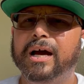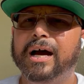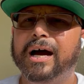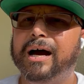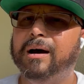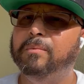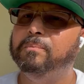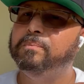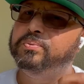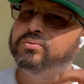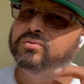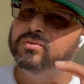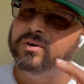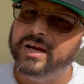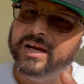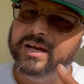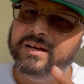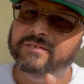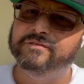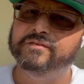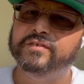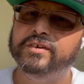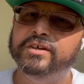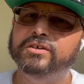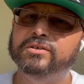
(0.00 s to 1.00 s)
I'm
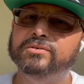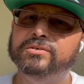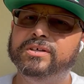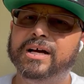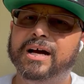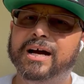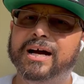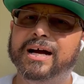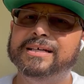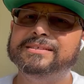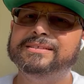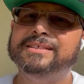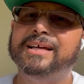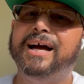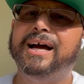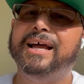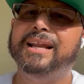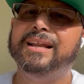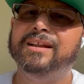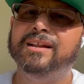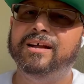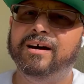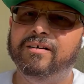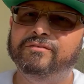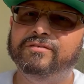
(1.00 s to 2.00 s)
praying for you guys. I
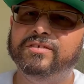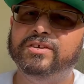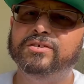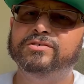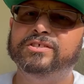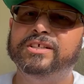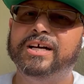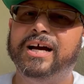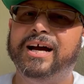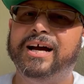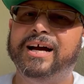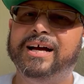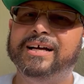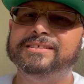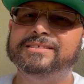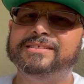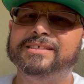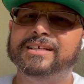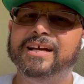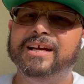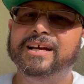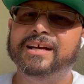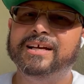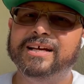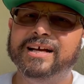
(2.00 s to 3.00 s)
love you guys.
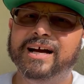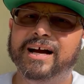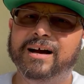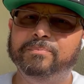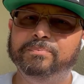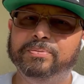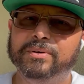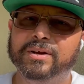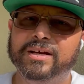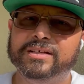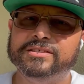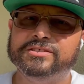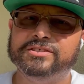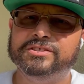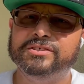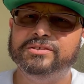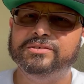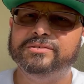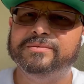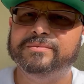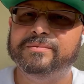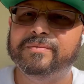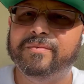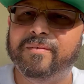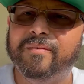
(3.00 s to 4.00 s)
God bless you.